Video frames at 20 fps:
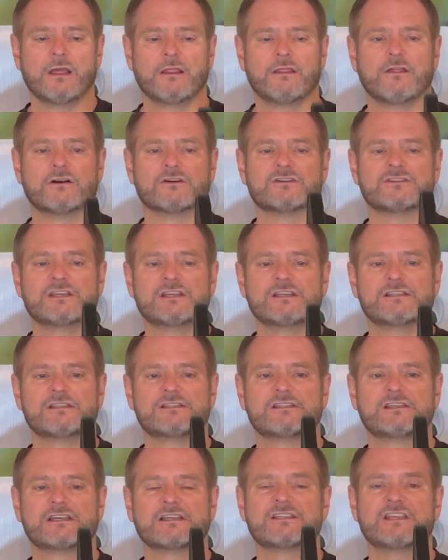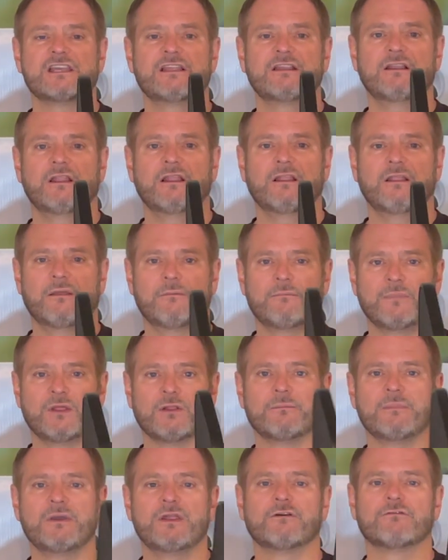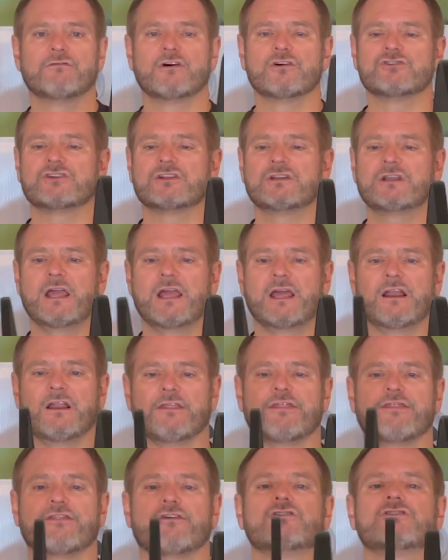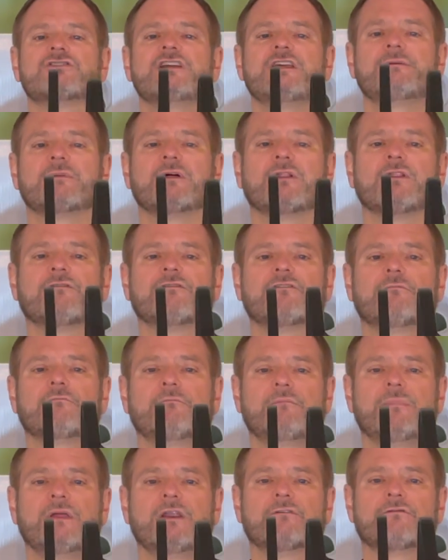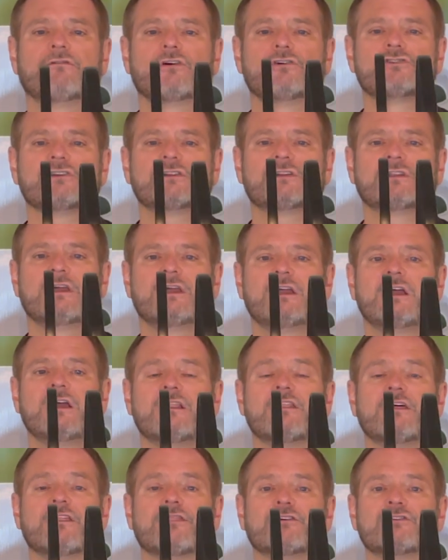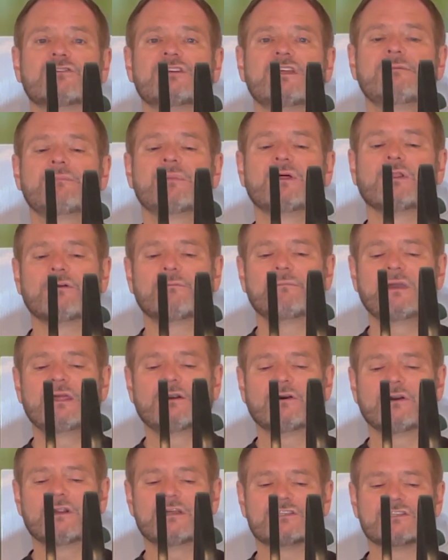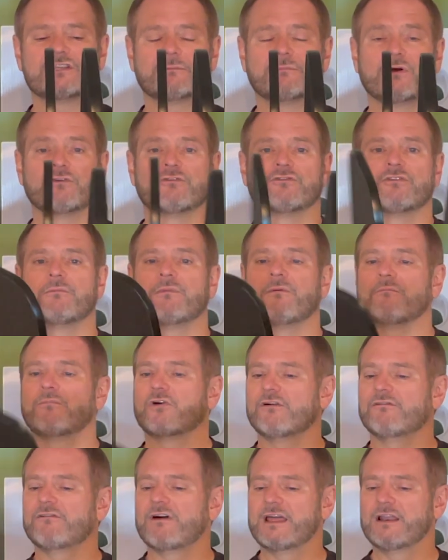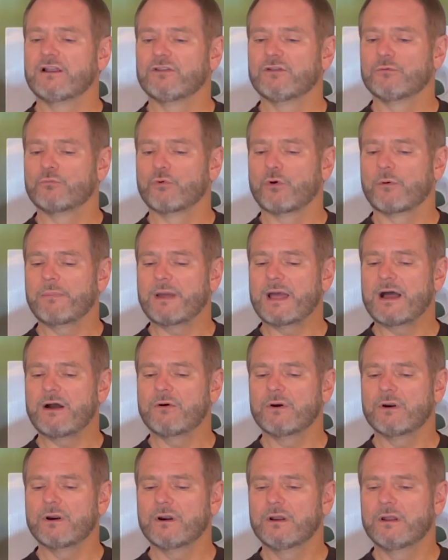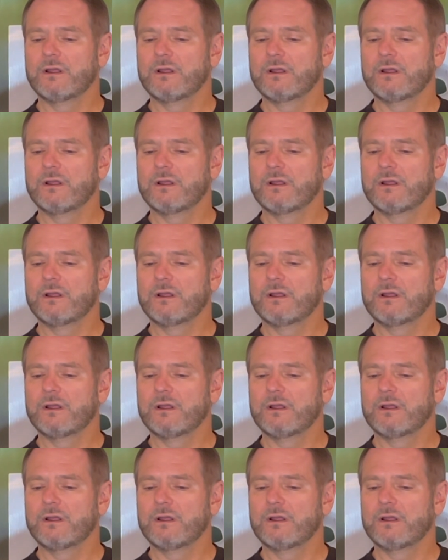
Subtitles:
There's the 16 millimeter version and a 13 millimeter version. The 13 millimeter is supposed to provide a little more power.